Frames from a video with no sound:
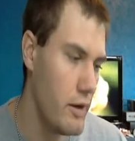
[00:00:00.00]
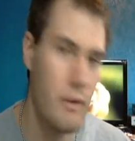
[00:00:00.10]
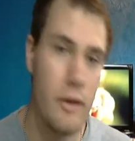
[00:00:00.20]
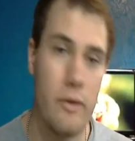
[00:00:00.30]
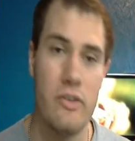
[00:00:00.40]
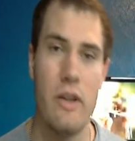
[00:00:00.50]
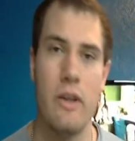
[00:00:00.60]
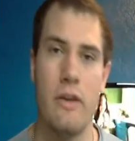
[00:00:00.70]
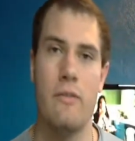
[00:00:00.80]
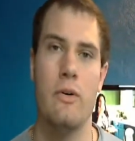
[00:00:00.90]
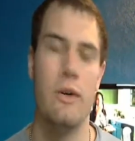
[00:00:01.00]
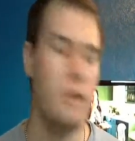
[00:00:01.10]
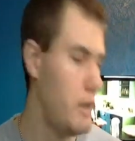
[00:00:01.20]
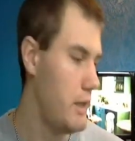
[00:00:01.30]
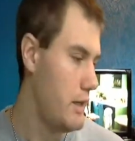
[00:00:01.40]
They were selling it for.
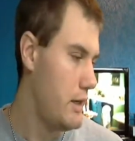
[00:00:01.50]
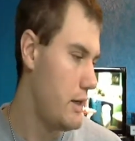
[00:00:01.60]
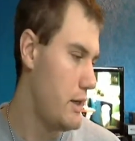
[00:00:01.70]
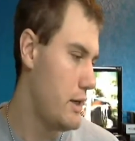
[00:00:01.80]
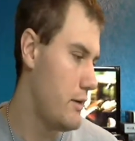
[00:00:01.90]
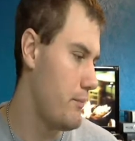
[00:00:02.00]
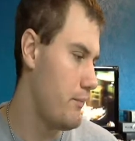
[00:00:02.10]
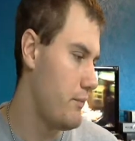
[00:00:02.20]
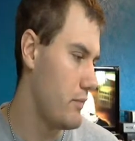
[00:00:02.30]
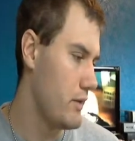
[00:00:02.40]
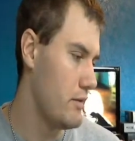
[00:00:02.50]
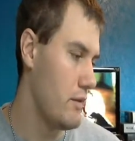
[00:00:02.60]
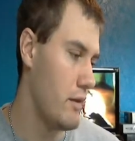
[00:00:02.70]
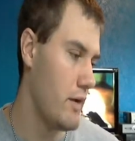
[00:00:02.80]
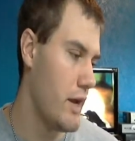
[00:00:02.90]
Then
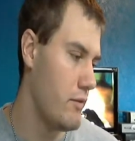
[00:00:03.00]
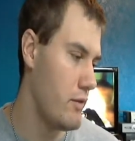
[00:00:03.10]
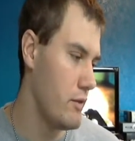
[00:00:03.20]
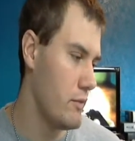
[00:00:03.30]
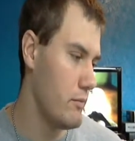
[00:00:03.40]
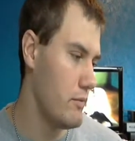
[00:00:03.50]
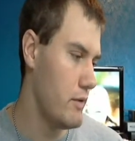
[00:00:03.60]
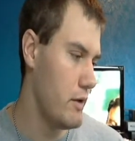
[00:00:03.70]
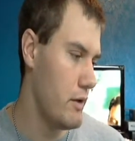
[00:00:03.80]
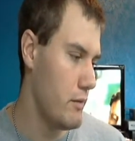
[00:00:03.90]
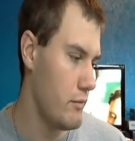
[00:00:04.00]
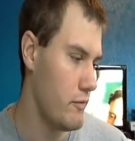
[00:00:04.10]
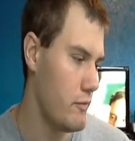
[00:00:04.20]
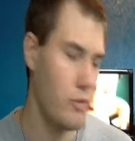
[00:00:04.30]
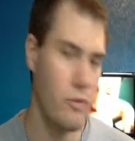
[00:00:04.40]
they were having their
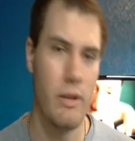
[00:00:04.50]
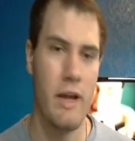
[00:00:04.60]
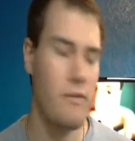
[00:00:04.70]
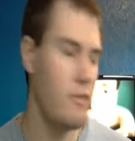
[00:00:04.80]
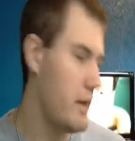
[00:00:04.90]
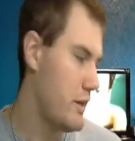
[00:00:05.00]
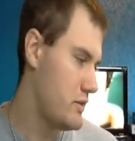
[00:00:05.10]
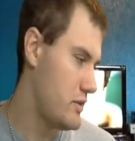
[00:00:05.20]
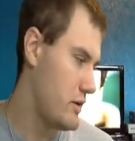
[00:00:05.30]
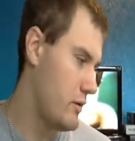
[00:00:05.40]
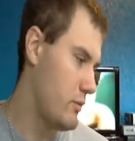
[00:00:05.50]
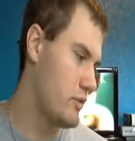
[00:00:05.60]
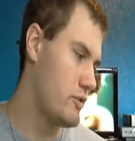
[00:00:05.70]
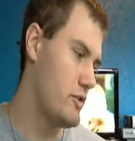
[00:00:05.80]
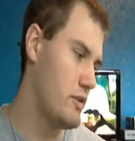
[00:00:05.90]
before Black Friday sale,
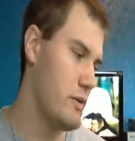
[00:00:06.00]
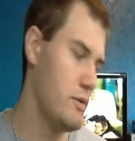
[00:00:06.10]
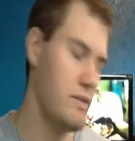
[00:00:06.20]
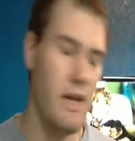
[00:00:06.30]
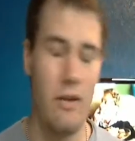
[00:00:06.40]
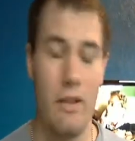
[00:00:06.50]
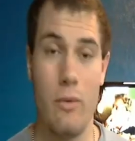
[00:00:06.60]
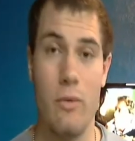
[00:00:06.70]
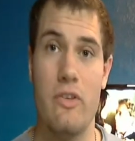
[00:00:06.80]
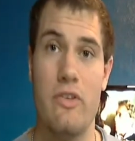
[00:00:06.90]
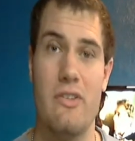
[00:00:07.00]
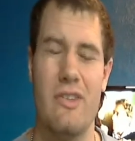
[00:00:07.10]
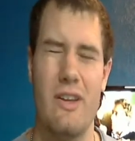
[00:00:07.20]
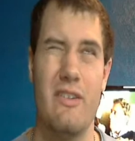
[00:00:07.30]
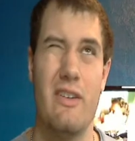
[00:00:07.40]
which it was down to like
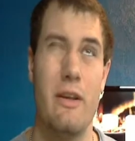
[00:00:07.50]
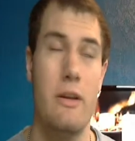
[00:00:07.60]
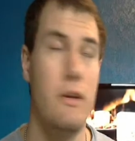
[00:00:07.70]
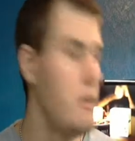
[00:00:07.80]
160.